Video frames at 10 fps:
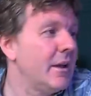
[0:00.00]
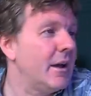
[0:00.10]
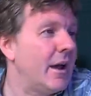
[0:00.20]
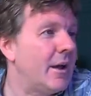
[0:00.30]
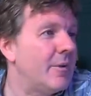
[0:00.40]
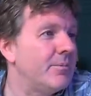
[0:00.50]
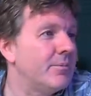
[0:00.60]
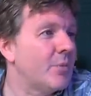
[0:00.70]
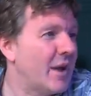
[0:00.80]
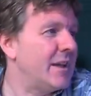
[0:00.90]
Um,
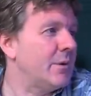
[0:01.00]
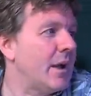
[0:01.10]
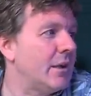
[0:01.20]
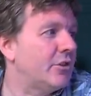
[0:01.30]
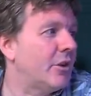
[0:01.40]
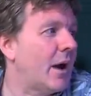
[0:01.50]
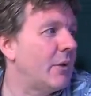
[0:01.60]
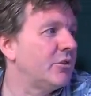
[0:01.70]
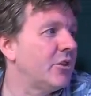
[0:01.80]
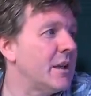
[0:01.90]
but anyway, so I
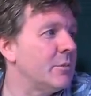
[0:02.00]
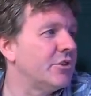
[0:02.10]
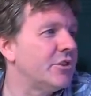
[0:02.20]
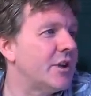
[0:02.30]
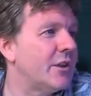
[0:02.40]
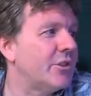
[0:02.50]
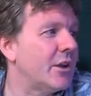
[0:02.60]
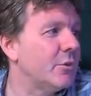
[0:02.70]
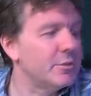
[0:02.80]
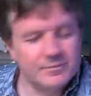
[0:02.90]
was unable to chase
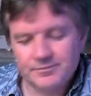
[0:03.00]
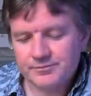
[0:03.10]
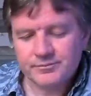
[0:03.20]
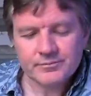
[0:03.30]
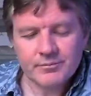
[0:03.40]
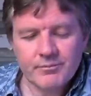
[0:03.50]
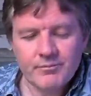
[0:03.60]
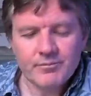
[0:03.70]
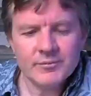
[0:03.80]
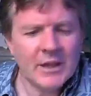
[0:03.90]
that up.
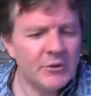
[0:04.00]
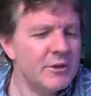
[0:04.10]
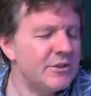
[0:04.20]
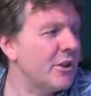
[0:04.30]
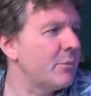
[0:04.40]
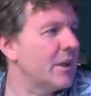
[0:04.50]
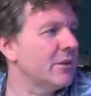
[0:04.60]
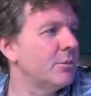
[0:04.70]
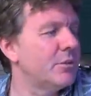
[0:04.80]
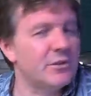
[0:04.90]
Now, the reason I
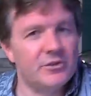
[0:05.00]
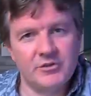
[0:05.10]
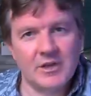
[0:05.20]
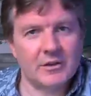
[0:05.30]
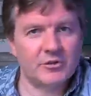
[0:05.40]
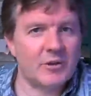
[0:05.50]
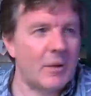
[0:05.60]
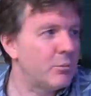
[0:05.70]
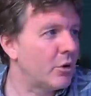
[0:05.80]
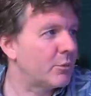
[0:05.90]
bring up this Jack's
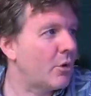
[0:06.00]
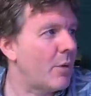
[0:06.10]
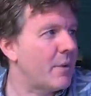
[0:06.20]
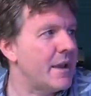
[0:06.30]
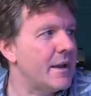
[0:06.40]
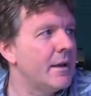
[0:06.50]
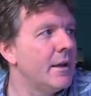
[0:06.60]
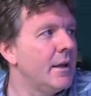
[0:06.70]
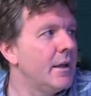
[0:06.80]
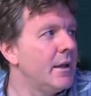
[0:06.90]
Scrapbook prop here
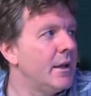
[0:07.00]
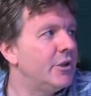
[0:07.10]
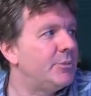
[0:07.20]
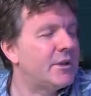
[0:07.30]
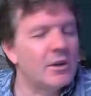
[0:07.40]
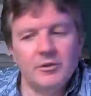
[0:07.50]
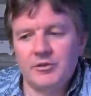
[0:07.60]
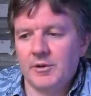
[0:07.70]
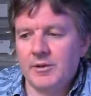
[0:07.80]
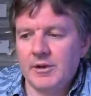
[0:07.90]
is
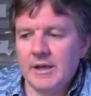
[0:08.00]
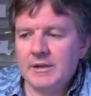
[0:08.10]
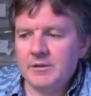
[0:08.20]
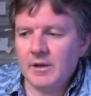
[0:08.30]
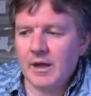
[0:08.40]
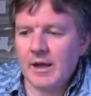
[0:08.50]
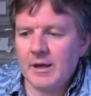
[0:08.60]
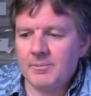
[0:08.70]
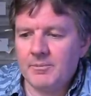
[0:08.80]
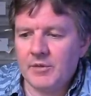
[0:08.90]
because in
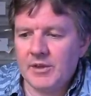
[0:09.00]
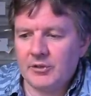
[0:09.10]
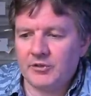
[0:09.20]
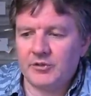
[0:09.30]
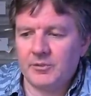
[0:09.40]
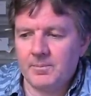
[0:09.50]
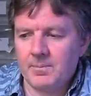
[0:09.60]
um, this